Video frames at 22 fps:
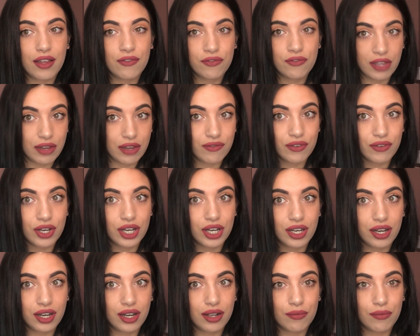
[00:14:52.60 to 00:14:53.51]

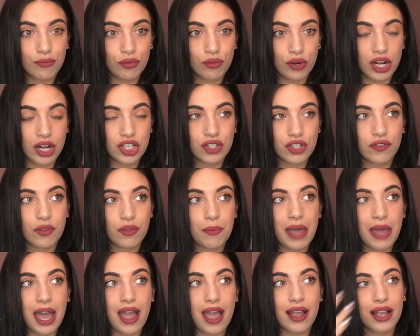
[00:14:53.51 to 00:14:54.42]
favorite brush of the
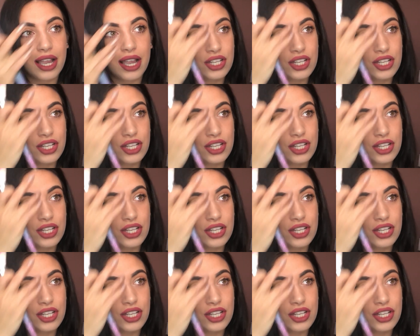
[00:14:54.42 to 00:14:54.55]
pack.